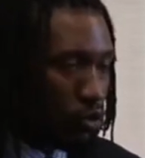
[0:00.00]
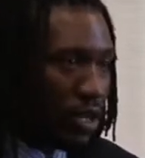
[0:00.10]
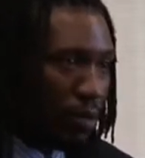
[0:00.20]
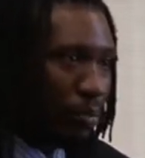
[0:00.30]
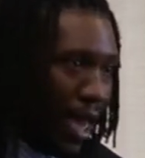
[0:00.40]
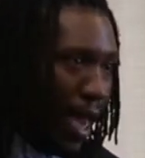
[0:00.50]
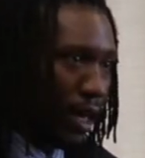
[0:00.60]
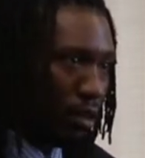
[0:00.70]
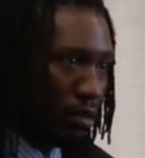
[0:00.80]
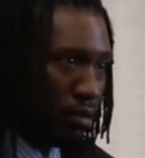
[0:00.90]
When you get
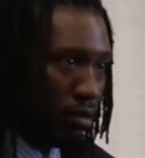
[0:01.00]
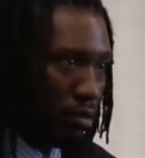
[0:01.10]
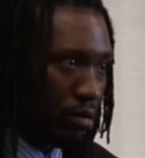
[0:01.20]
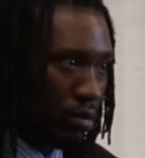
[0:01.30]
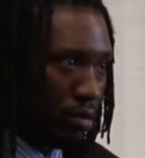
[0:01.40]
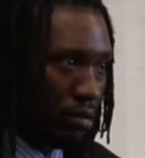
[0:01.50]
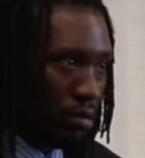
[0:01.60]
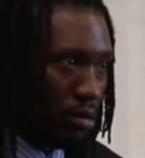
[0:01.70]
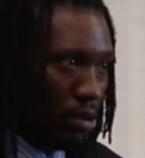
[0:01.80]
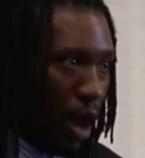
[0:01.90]
back,
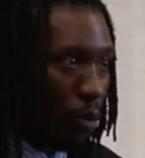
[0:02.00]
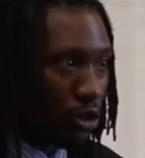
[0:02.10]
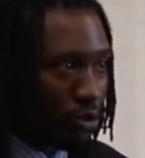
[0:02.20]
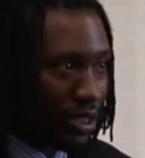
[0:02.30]
I